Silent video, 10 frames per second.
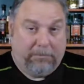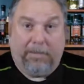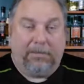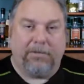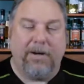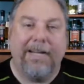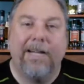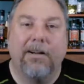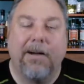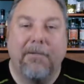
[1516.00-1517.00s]
Well,
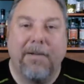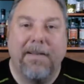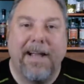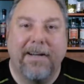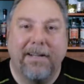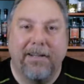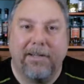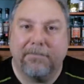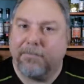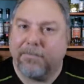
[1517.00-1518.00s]
Craig, I read that and I
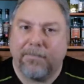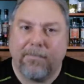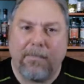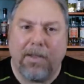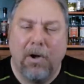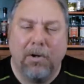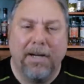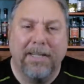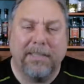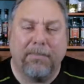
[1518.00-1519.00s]
thought, hold
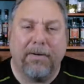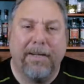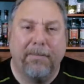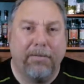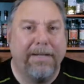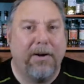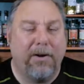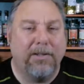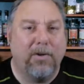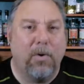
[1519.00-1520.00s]
on, this is a pretty
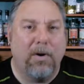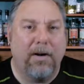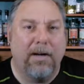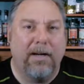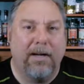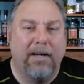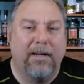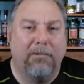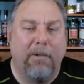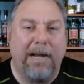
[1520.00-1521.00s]

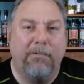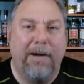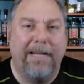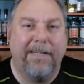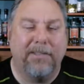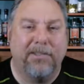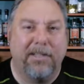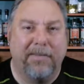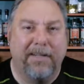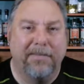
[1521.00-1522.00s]
hardcore right wing
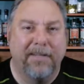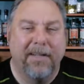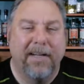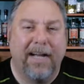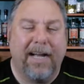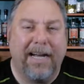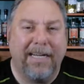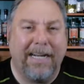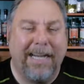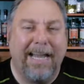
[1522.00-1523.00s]
conservative.
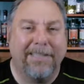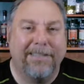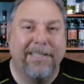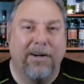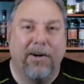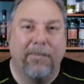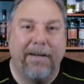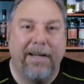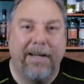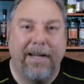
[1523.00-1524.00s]
I can't see her
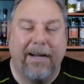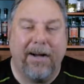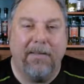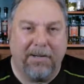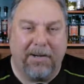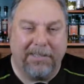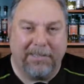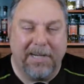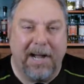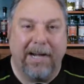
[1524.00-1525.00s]
being a
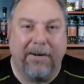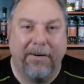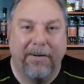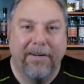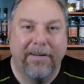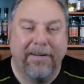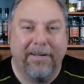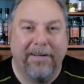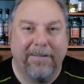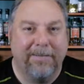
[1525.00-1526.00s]
Holocaust denier.
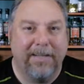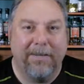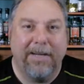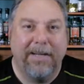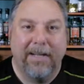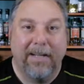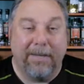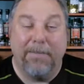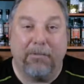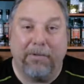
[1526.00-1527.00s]
Let me
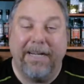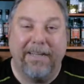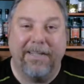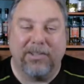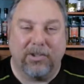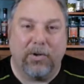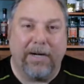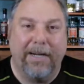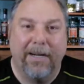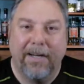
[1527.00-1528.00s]
read this
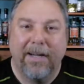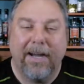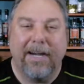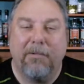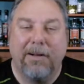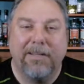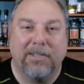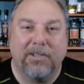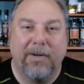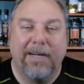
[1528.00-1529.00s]
story. And I read
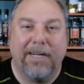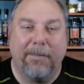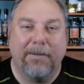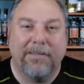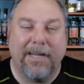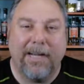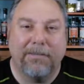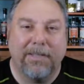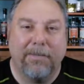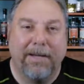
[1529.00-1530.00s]
this story a couple of
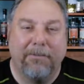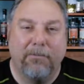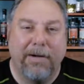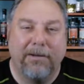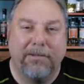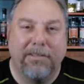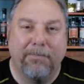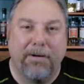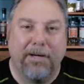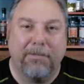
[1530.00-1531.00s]
times, and I'm like, where's the
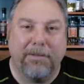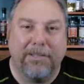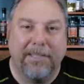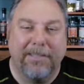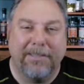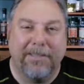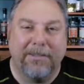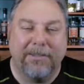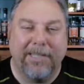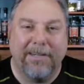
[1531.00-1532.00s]
part where she doesn't
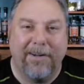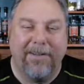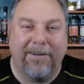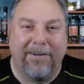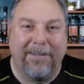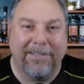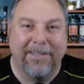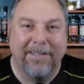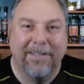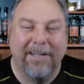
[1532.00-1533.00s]
understand the
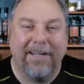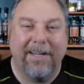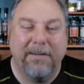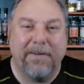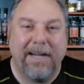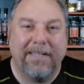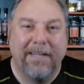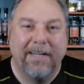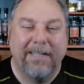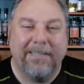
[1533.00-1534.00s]
Holocaust? In fact,
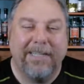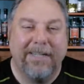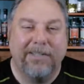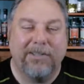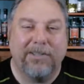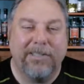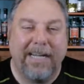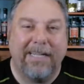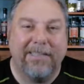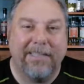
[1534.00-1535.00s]
she
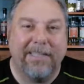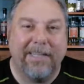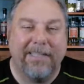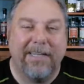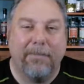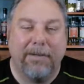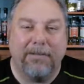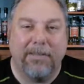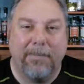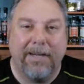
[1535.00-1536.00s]
understands it. It
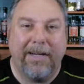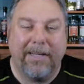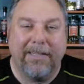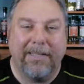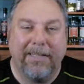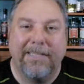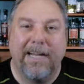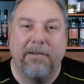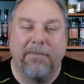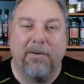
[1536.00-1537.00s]
appears to be at least
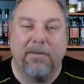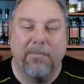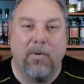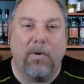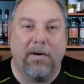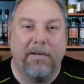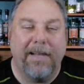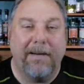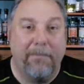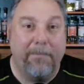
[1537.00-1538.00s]
tenfold more
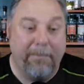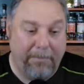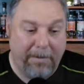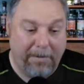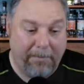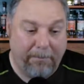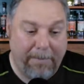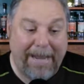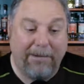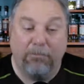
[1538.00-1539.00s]
than
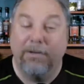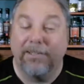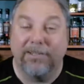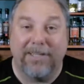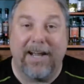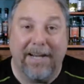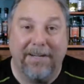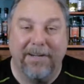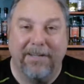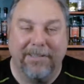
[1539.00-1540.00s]
Matt
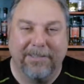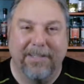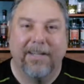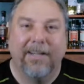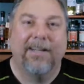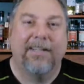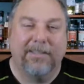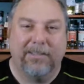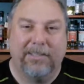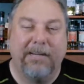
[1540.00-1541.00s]
Wilstein does.
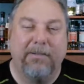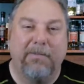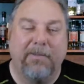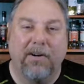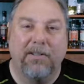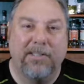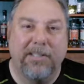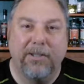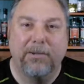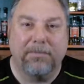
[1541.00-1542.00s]
She referred
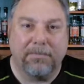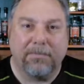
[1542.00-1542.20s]
to